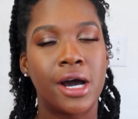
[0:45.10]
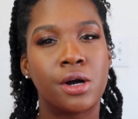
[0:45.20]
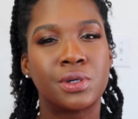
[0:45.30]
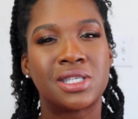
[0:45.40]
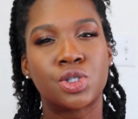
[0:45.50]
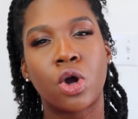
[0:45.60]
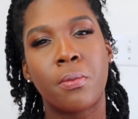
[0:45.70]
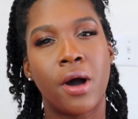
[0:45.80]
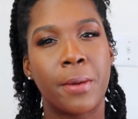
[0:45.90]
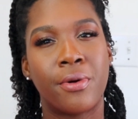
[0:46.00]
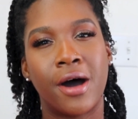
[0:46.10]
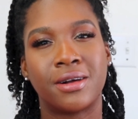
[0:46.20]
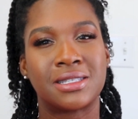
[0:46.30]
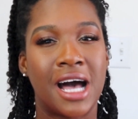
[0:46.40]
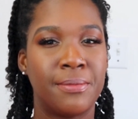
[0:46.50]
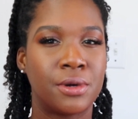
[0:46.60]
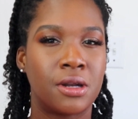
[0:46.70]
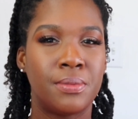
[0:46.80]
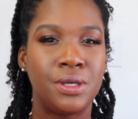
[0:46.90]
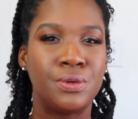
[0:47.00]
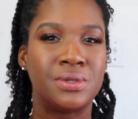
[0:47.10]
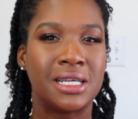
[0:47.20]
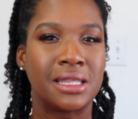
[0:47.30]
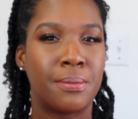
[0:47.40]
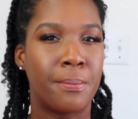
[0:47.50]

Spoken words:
our store-bought products, I'm going to be using the